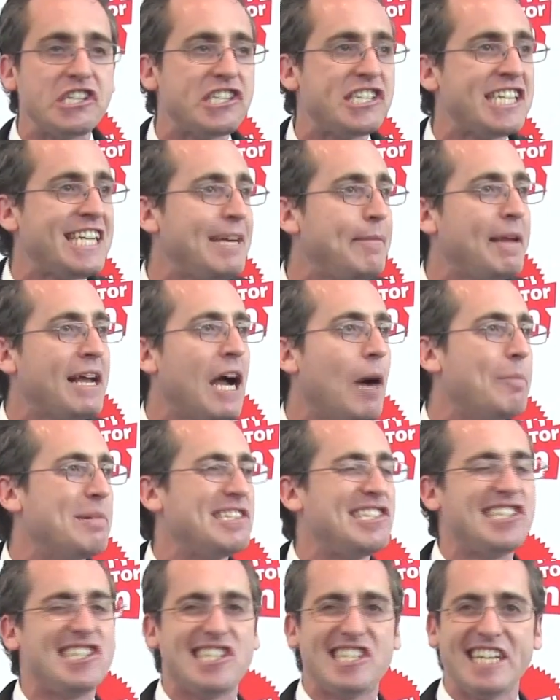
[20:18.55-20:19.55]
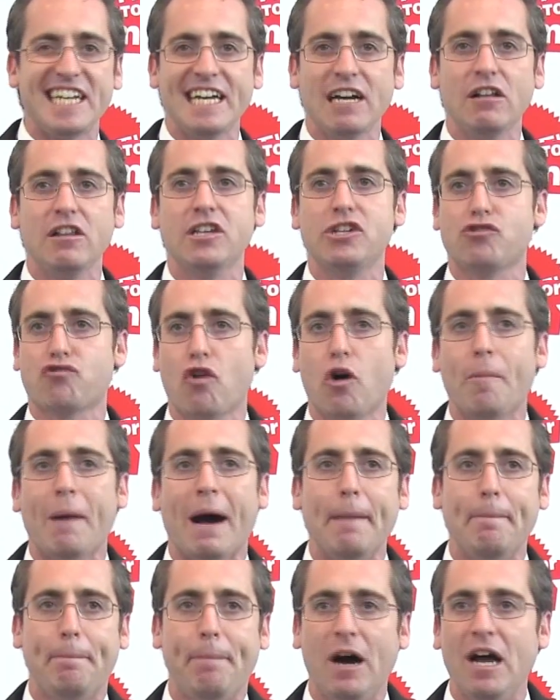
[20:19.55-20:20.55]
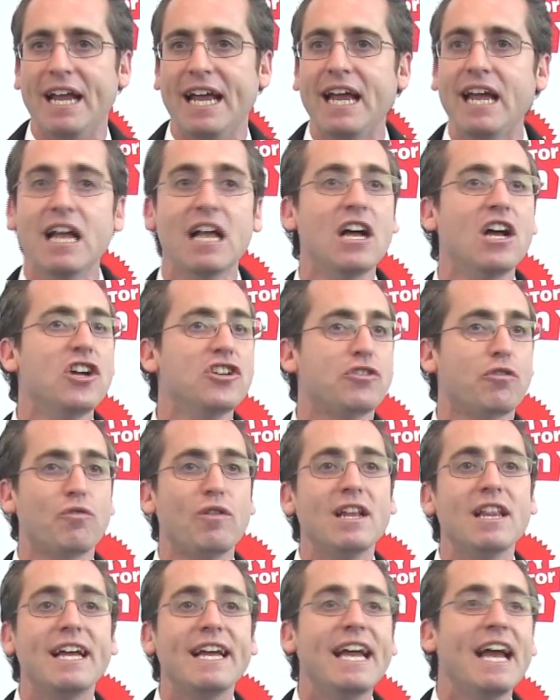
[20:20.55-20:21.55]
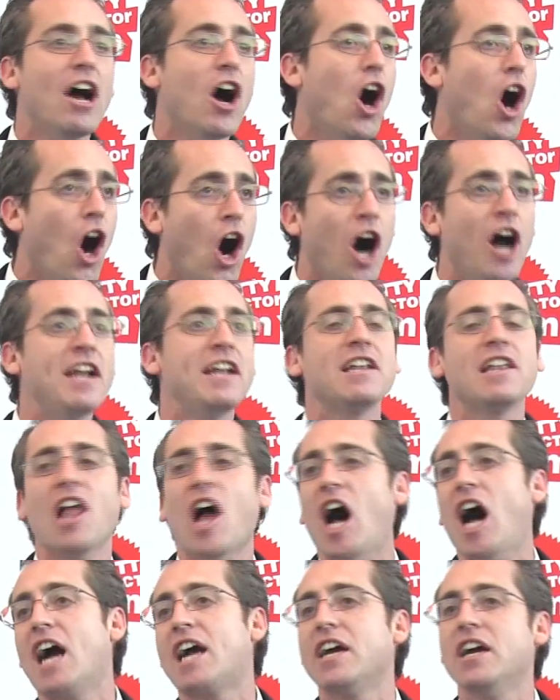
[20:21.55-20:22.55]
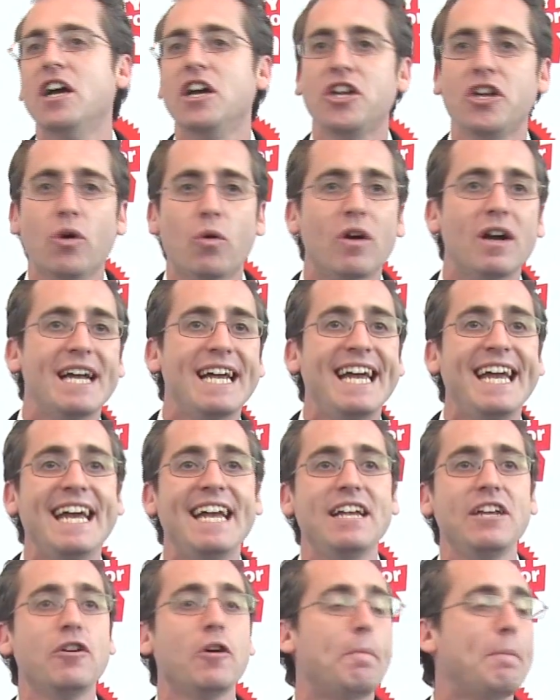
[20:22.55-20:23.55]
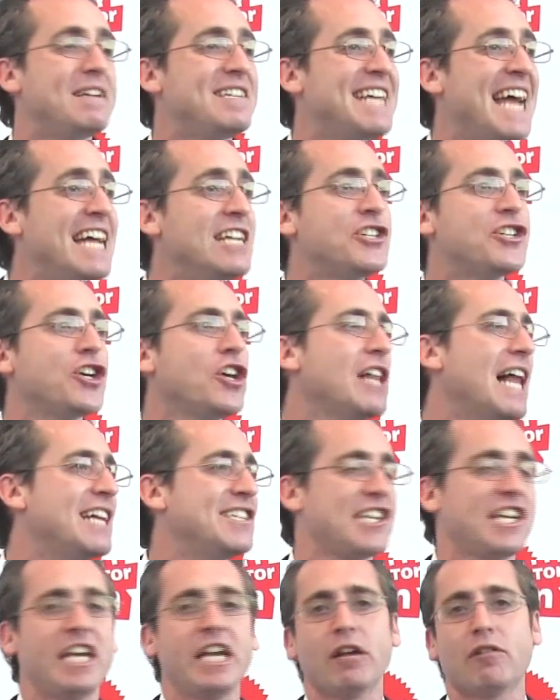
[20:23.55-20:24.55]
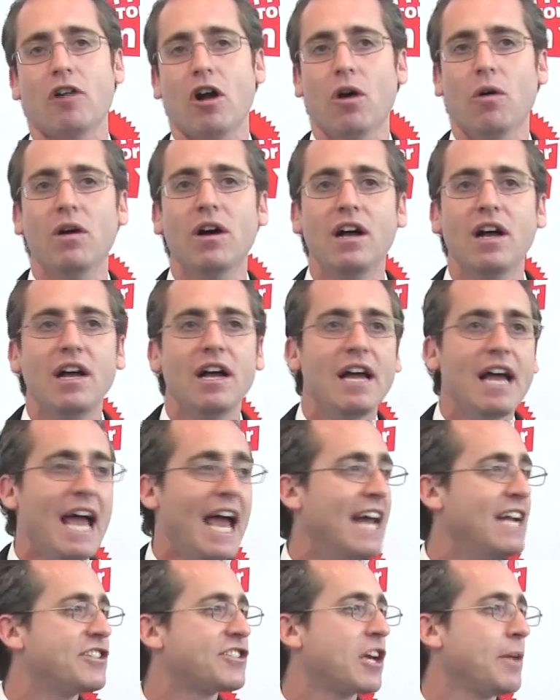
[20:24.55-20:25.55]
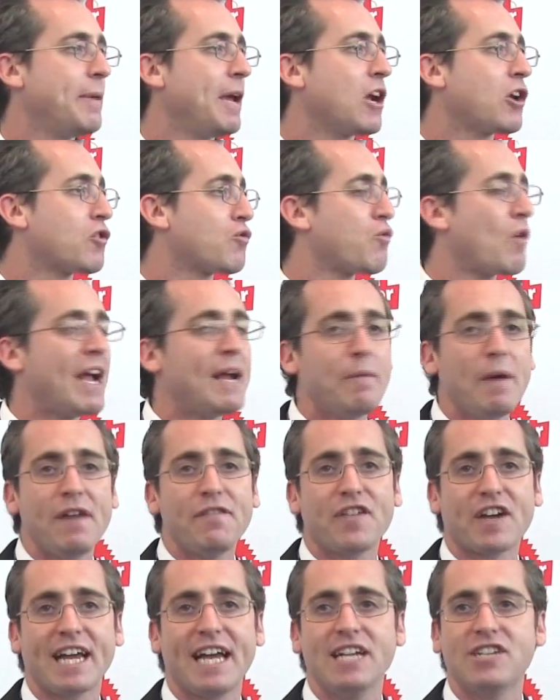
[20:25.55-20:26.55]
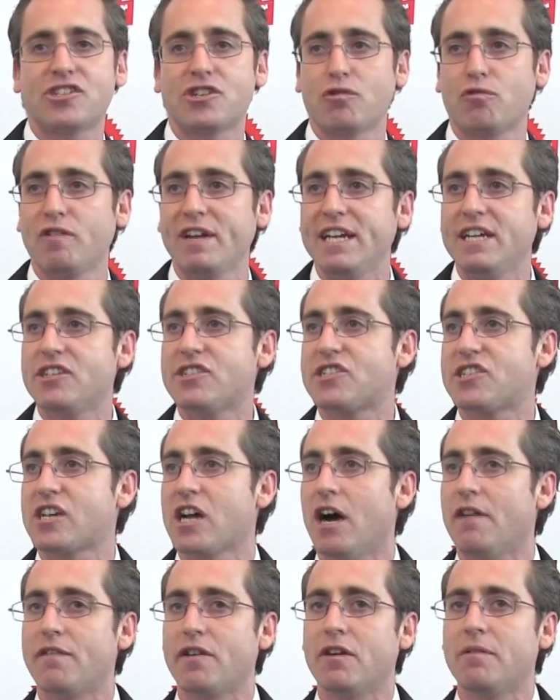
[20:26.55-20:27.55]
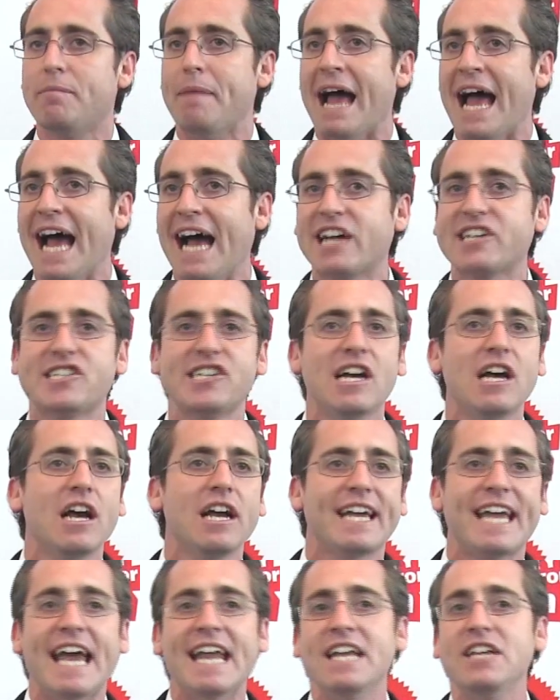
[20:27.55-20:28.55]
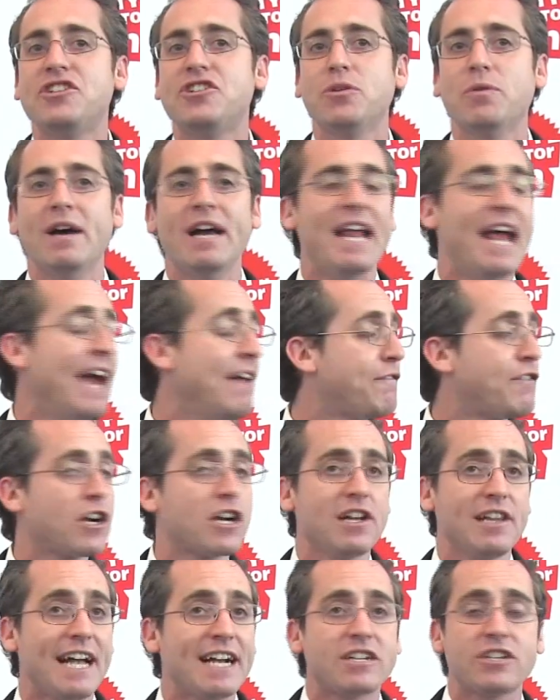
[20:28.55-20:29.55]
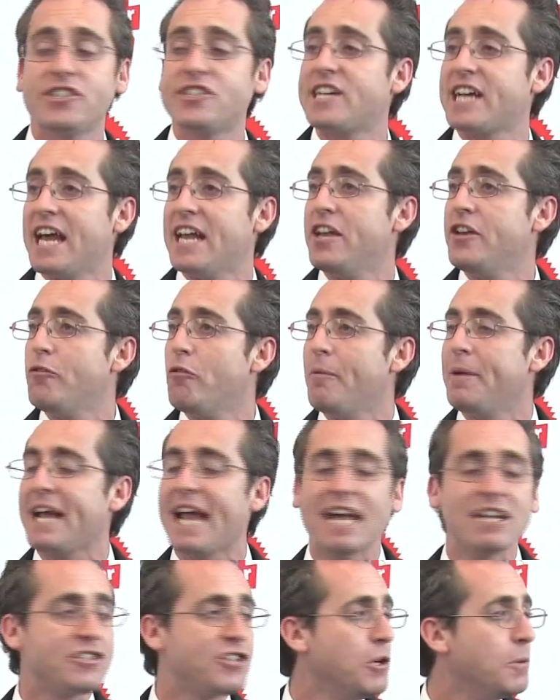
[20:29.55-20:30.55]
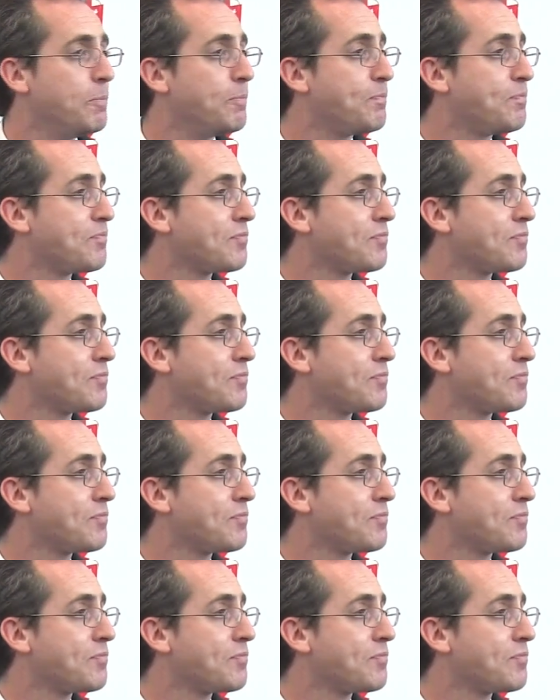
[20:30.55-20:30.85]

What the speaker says: He's teaming up with Steel, his robot buddy, to really unlock your potential as a hero. And it's going to be a great way for kids to rediscover Max, get into it, and for collectors to get into him again too.